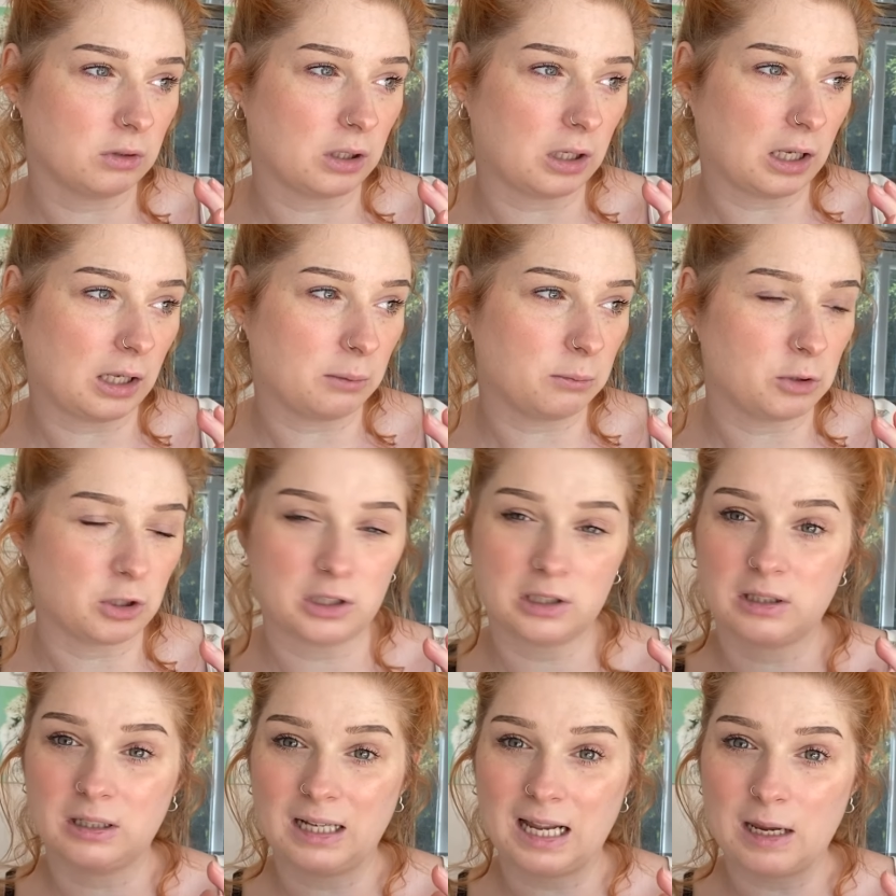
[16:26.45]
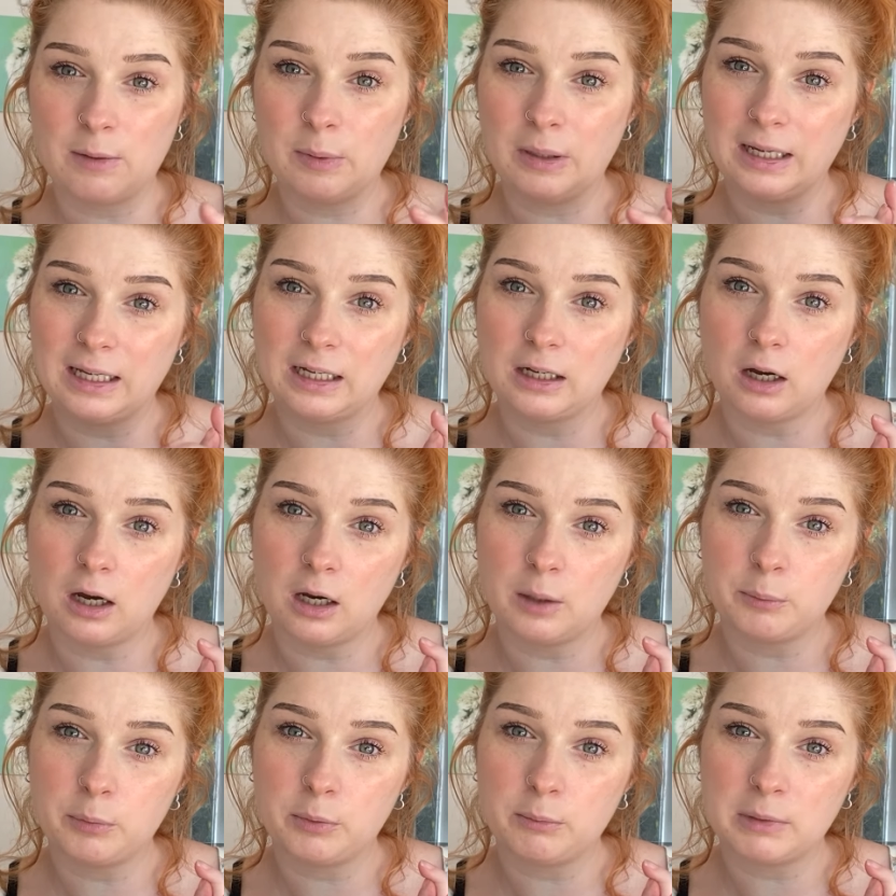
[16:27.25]
um, just labelling
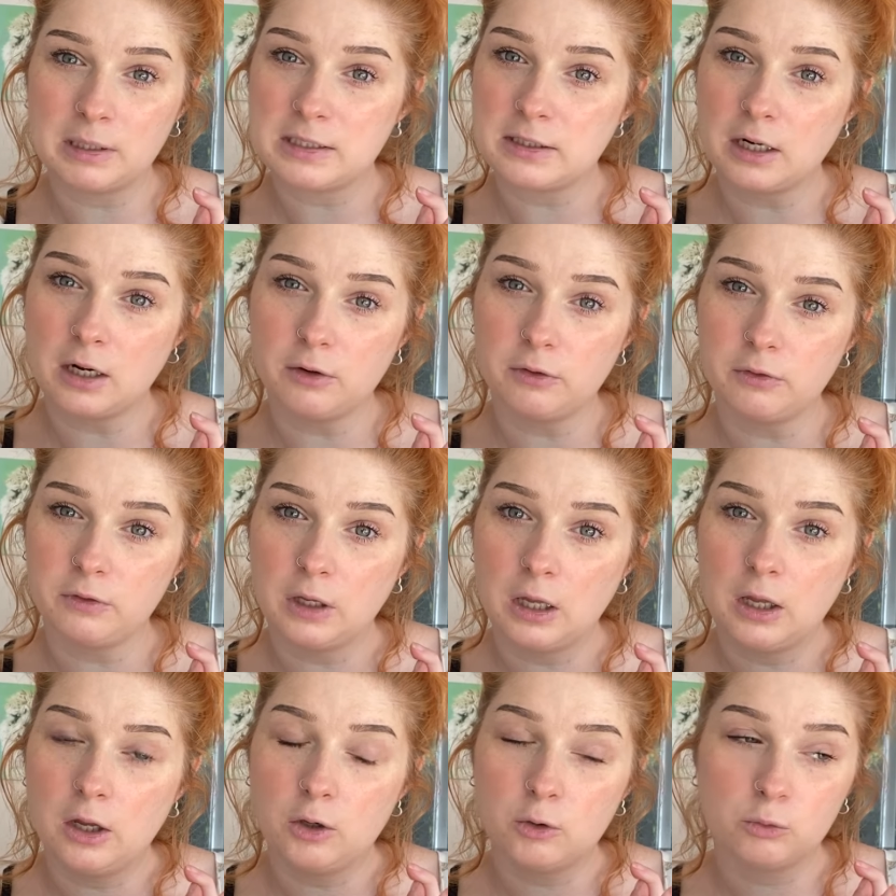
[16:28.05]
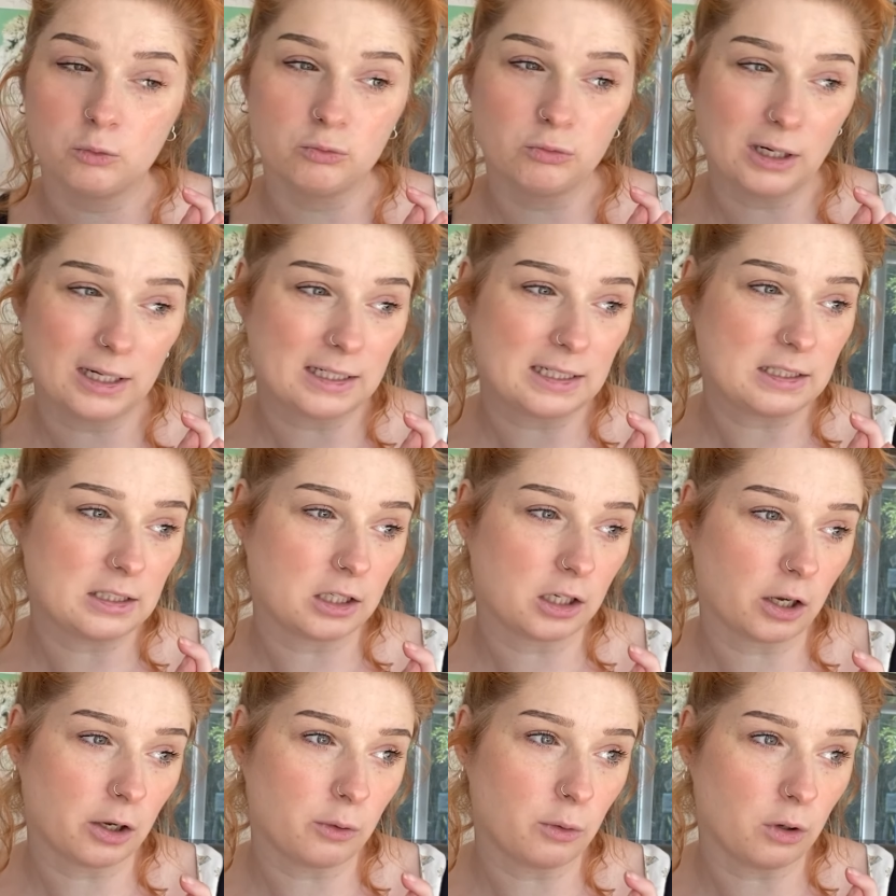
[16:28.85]
up my stuff ready
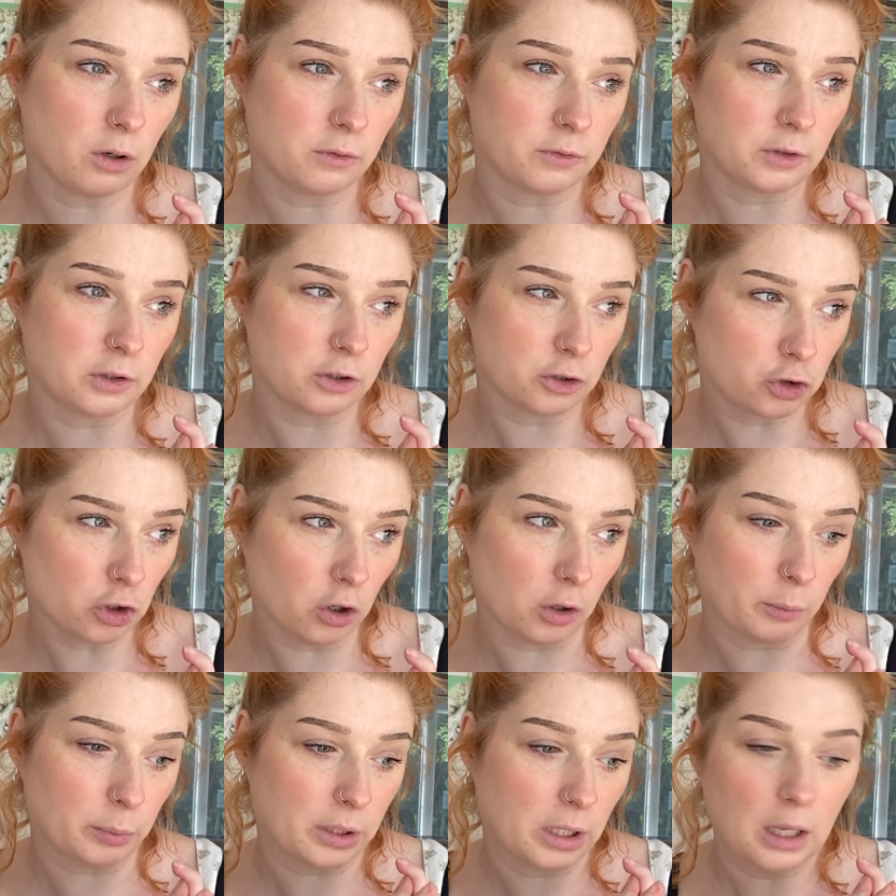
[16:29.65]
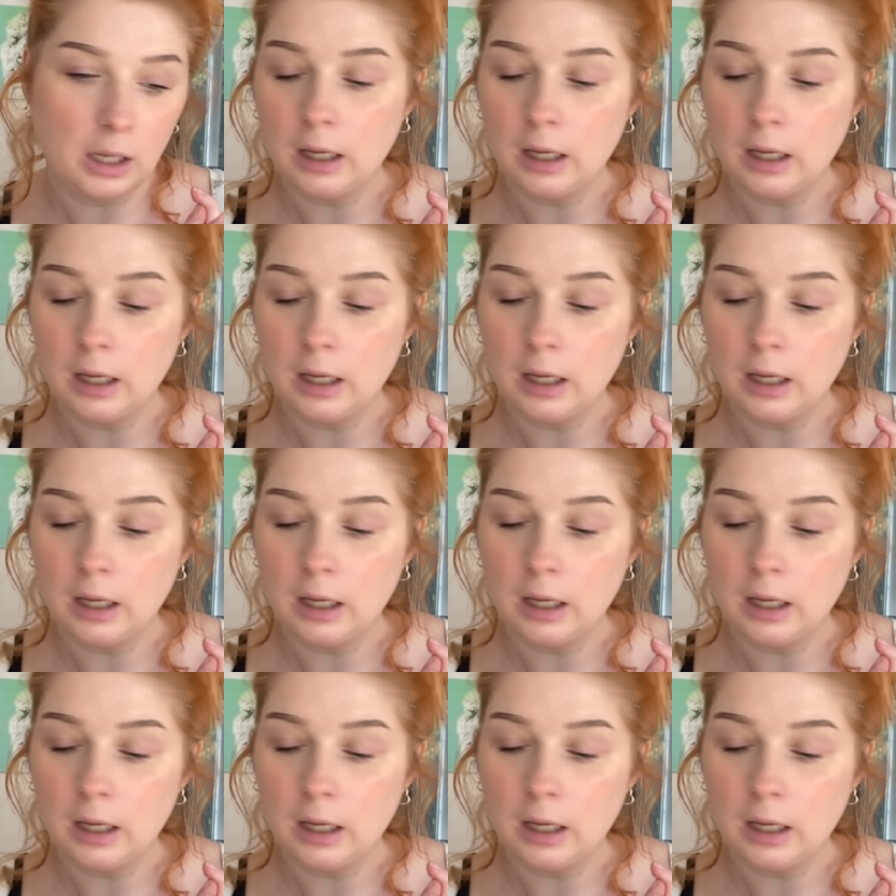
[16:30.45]
to go off to the shop.